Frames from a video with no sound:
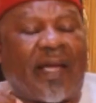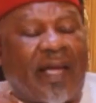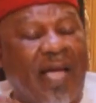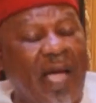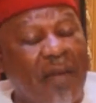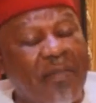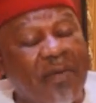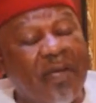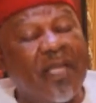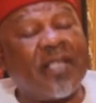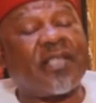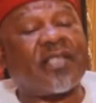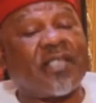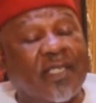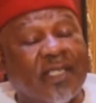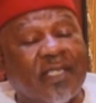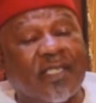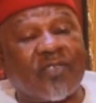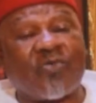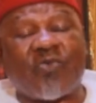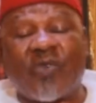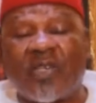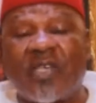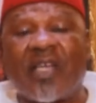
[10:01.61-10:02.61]
cabinet
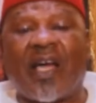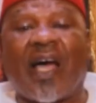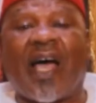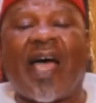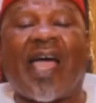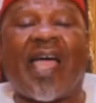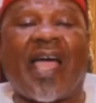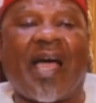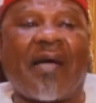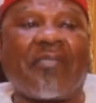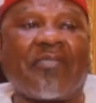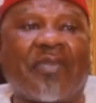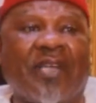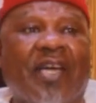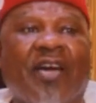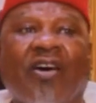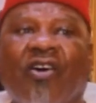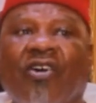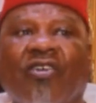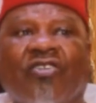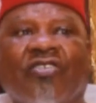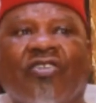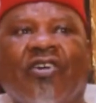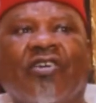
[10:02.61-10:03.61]
sits whether I am there
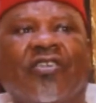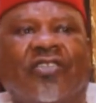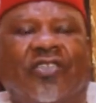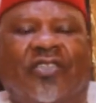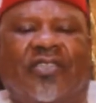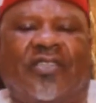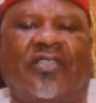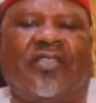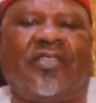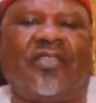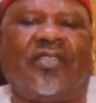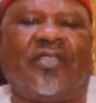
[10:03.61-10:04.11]
or not.